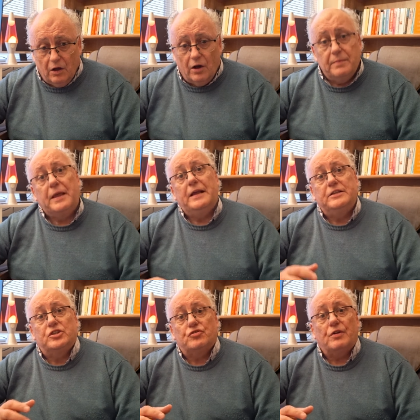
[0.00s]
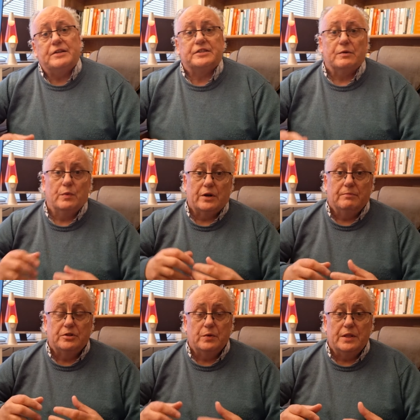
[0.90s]
I'm getting stressed and when
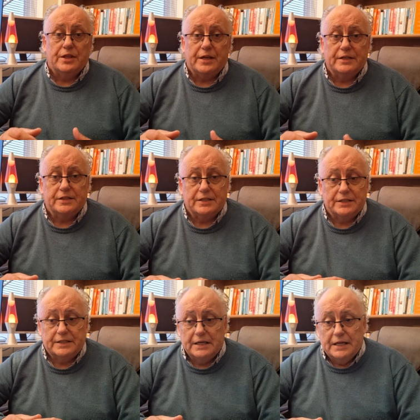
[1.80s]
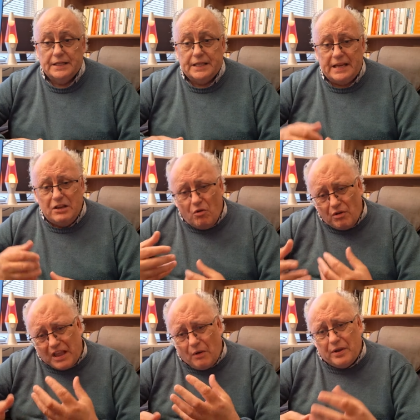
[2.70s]
I'm doing things and they're
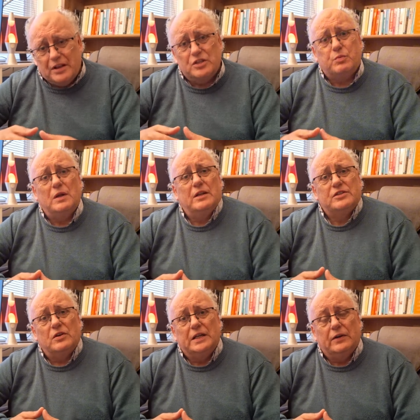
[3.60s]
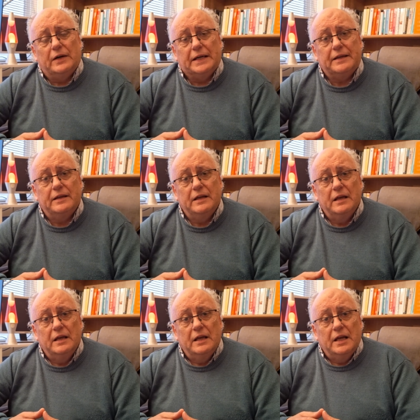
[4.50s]
not going as well as I like,
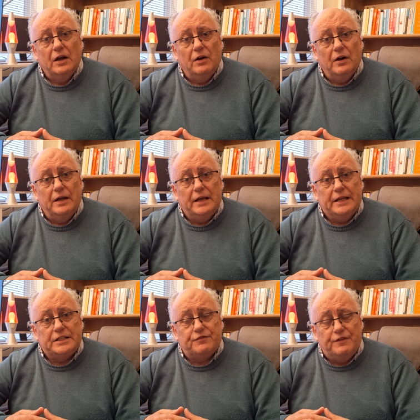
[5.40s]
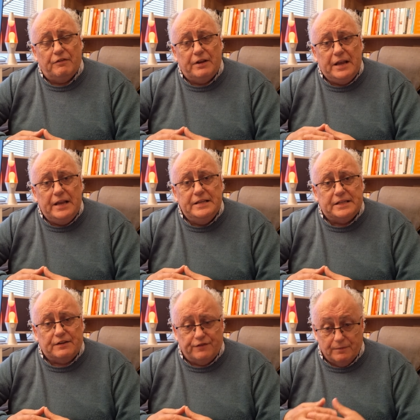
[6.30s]
it's very
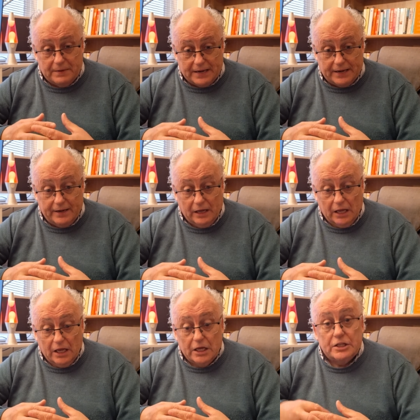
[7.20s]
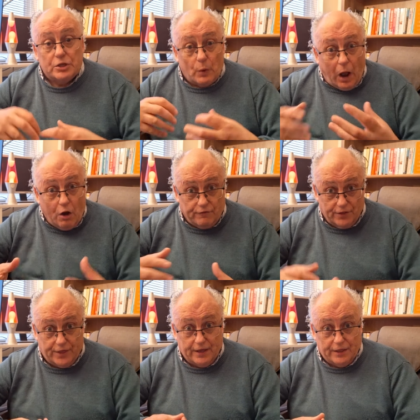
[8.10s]
easy for me to
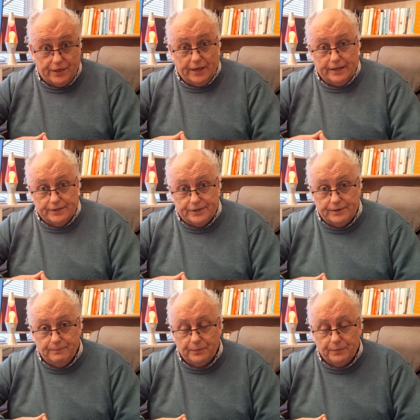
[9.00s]
overthink things.